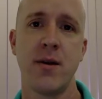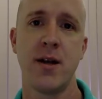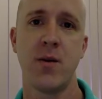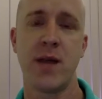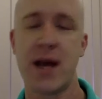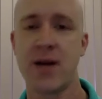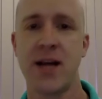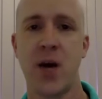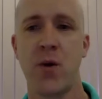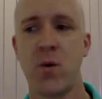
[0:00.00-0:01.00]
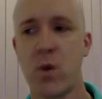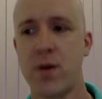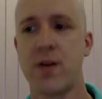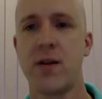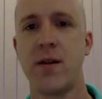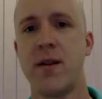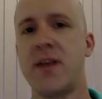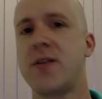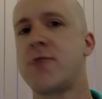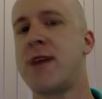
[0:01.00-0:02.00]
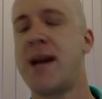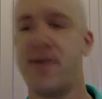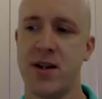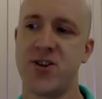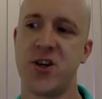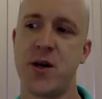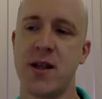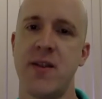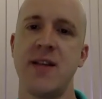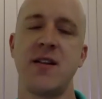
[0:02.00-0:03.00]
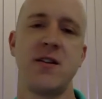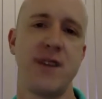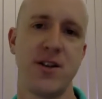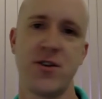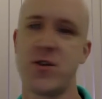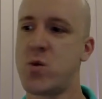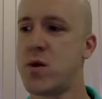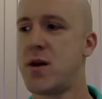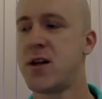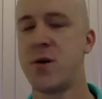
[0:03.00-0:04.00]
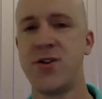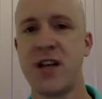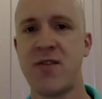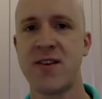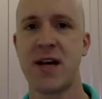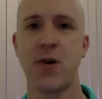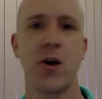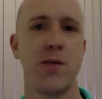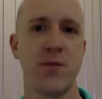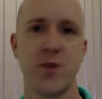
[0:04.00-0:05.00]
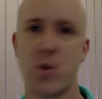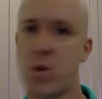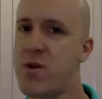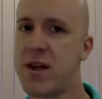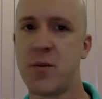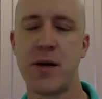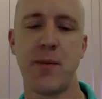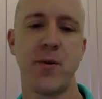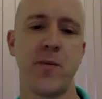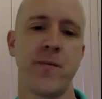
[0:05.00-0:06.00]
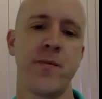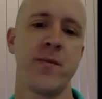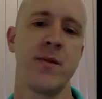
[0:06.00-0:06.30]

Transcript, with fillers: You know, without doubt, we'd want this great evidence showing that these interventions work to achieve these outcomes with these people.